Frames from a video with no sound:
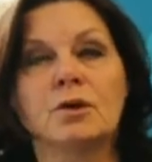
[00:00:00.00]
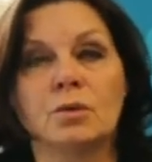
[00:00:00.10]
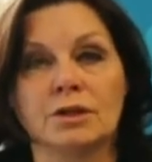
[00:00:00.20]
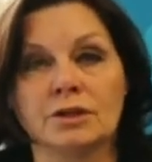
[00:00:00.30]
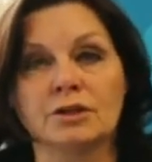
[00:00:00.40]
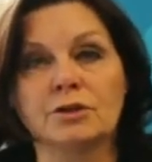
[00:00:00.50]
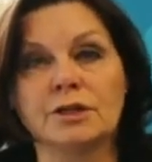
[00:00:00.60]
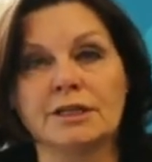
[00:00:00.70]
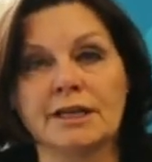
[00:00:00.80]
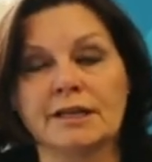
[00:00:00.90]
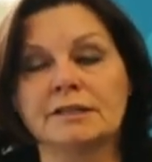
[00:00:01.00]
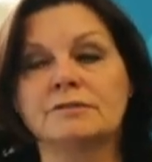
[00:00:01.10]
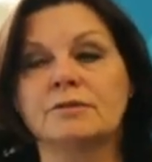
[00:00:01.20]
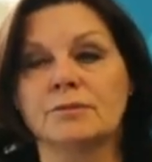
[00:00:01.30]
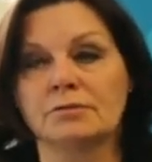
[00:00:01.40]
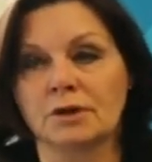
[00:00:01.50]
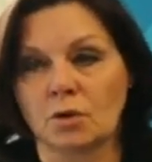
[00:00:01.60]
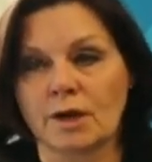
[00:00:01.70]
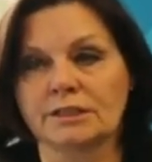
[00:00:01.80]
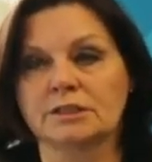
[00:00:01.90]
within 30 days from the
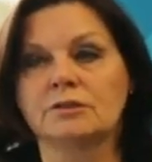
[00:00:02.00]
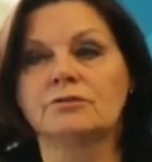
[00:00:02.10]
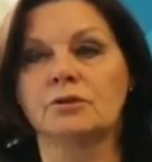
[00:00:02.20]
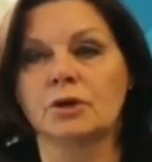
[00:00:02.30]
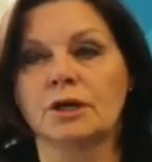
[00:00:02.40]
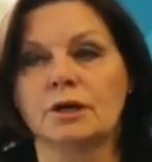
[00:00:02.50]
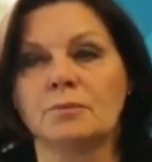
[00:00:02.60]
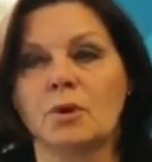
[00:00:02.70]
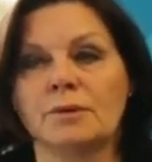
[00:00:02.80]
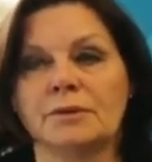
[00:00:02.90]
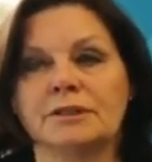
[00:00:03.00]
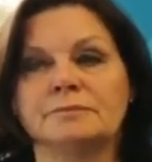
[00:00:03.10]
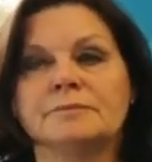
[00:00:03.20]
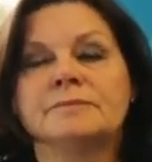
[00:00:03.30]
request for appointment.